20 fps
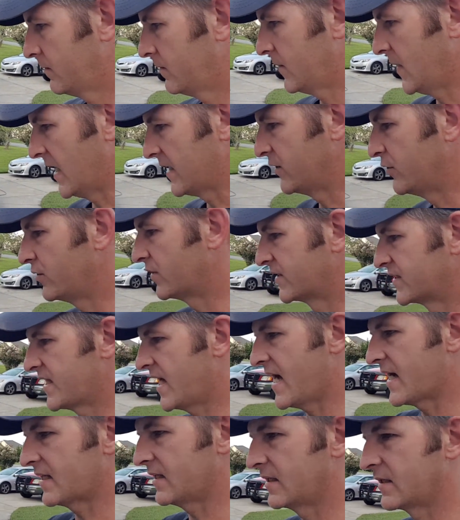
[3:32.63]
I knew
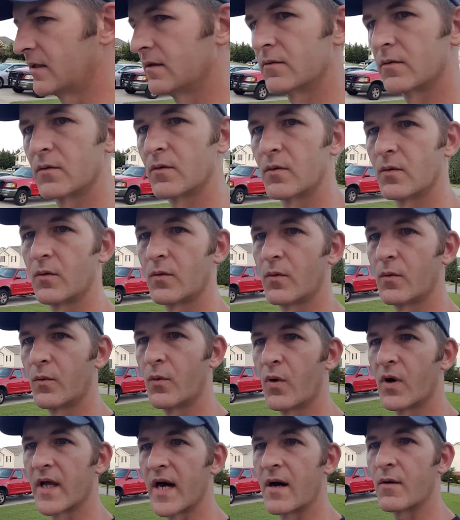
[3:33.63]
exactly
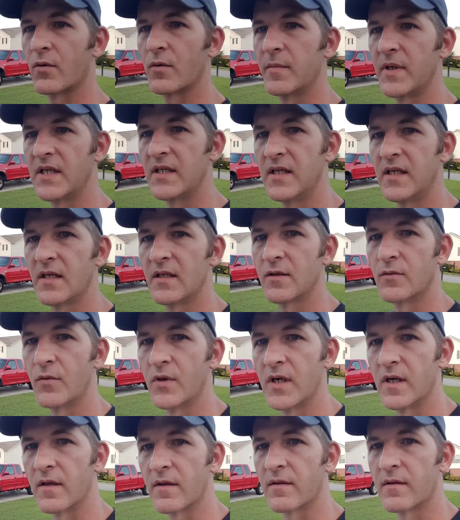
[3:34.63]
what I would be dealing
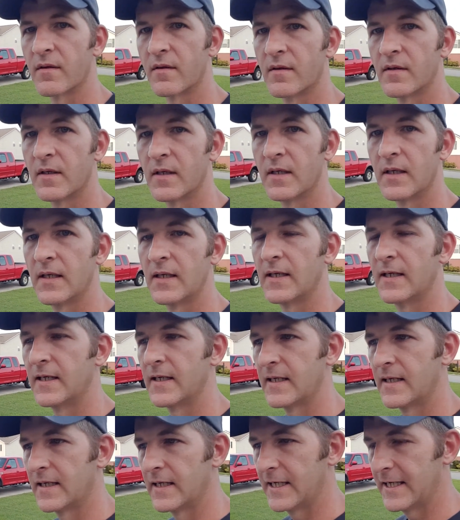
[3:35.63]
with.
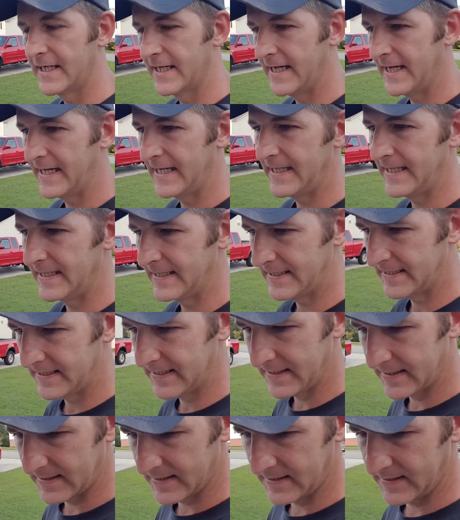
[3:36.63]
And
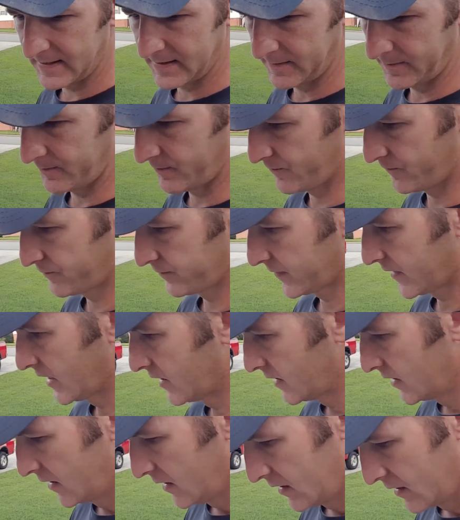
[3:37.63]

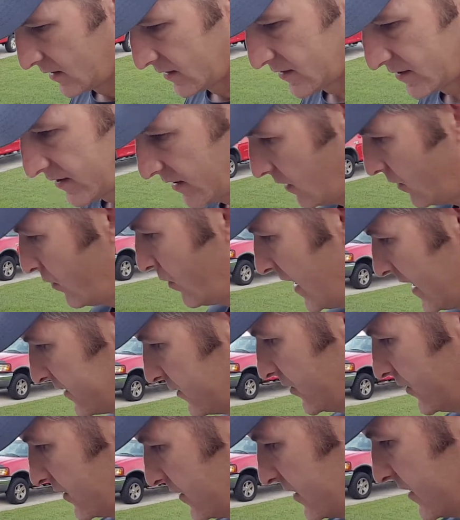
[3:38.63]
so I
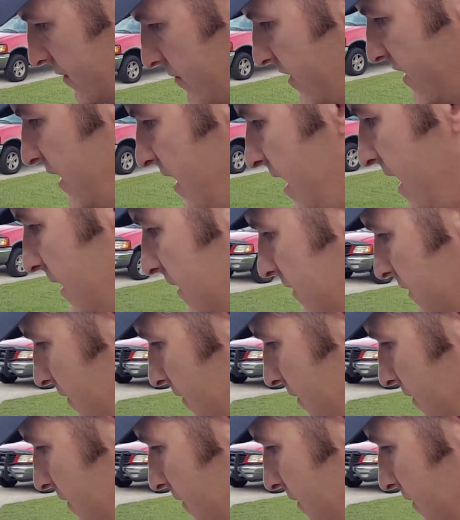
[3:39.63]
took some of that,